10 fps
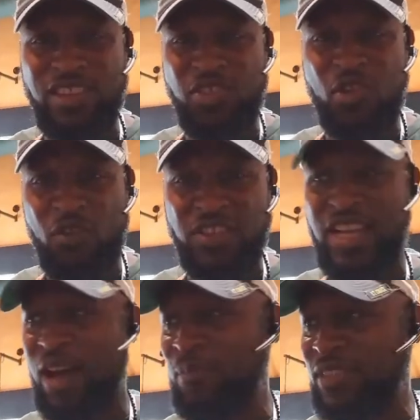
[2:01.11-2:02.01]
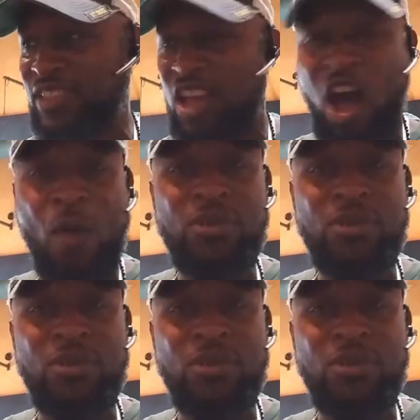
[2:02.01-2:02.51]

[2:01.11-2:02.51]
Nothing over top, but